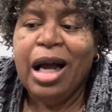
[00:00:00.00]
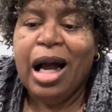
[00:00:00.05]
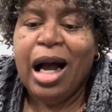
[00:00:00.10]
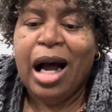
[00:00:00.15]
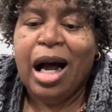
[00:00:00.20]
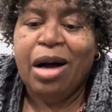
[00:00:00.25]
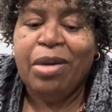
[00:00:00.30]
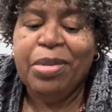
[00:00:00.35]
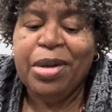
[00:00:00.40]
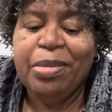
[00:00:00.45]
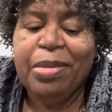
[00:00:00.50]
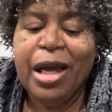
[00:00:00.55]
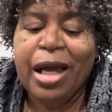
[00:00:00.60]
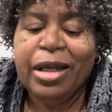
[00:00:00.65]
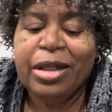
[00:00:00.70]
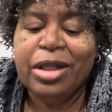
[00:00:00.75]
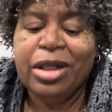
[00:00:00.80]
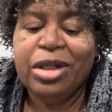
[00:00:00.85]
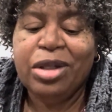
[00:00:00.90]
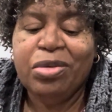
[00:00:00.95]
I'll be
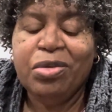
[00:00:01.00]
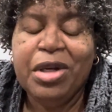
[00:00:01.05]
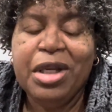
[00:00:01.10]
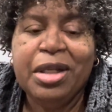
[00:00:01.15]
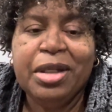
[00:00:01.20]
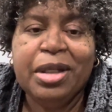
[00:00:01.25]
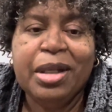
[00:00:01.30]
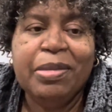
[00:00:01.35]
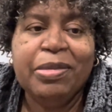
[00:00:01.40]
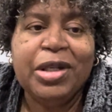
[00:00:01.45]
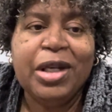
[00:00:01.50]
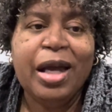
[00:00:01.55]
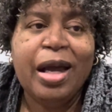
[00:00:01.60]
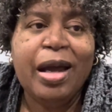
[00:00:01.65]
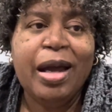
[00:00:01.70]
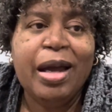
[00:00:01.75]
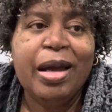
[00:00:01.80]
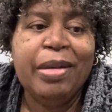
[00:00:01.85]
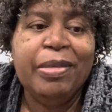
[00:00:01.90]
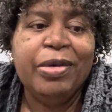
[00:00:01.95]
back this week
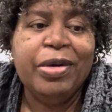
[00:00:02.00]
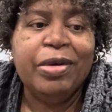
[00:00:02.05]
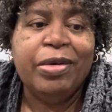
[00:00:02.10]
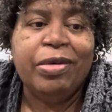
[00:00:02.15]
sometime.